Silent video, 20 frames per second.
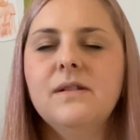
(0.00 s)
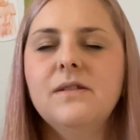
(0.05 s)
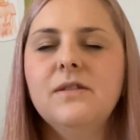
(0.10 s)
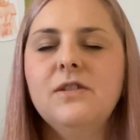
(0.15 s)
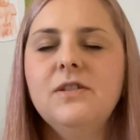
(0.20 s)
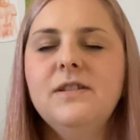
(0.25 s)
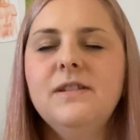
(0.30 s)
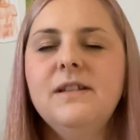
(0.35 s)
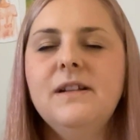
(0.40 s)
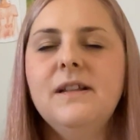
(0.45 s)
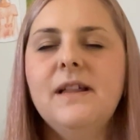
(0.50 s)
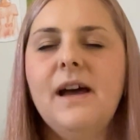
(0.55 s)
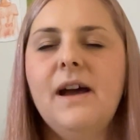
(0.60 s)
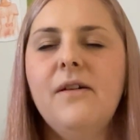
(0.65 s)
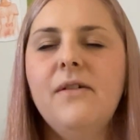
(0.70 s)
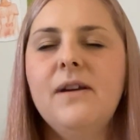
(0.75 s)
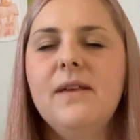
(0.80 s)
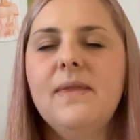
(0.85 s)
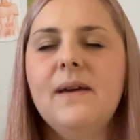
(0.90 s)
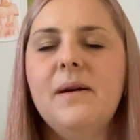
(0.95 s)
Just
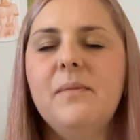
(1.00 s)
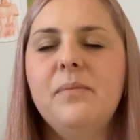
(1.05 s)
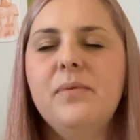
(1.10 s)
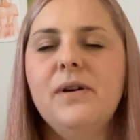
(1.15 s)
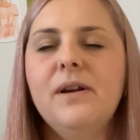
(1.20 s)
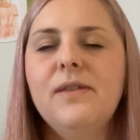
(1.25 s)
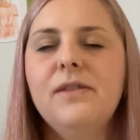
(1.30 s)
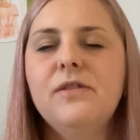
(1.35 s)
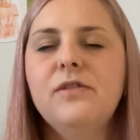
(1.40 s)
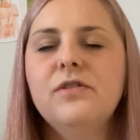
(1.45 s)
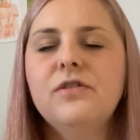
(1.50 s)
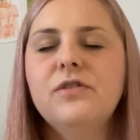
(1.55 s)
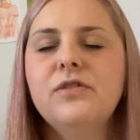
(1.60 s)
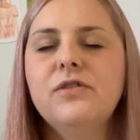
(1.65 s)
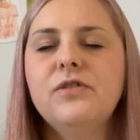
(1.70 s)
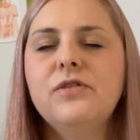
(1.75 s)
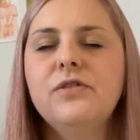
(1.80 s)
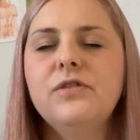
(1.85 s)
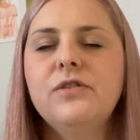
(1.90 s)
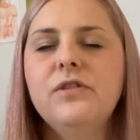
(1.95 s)
allowing that breath to
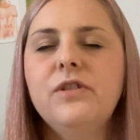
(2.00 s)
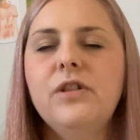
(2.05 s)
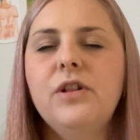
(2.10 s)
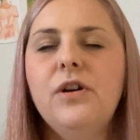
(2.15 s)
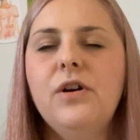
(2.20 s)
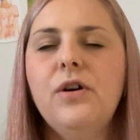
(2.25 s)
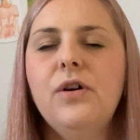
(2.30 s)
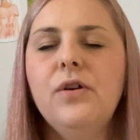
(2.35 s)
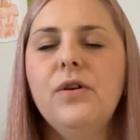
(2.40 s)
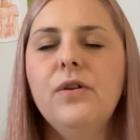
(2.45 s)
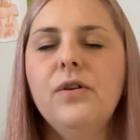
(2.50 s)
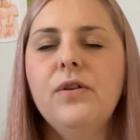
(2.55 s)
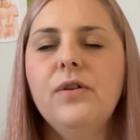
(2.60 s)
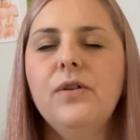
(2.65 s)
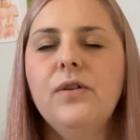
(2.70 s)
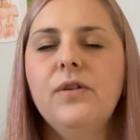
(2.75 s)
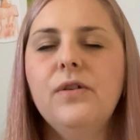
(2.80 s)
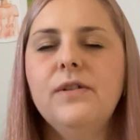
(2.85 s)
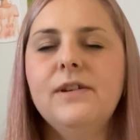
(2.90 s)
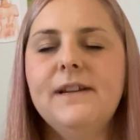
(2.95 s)

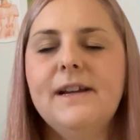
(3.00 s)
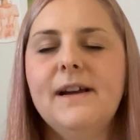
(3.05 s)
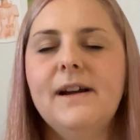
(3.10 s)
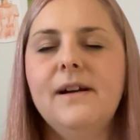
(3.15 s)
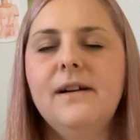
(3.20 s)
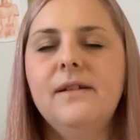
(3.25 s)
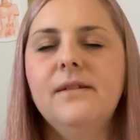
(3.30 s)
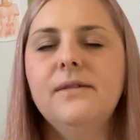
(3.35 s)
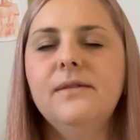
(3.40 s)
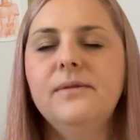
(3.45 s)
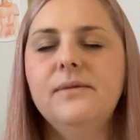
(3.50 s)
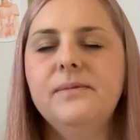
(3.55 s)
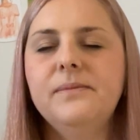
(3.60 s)
slow down.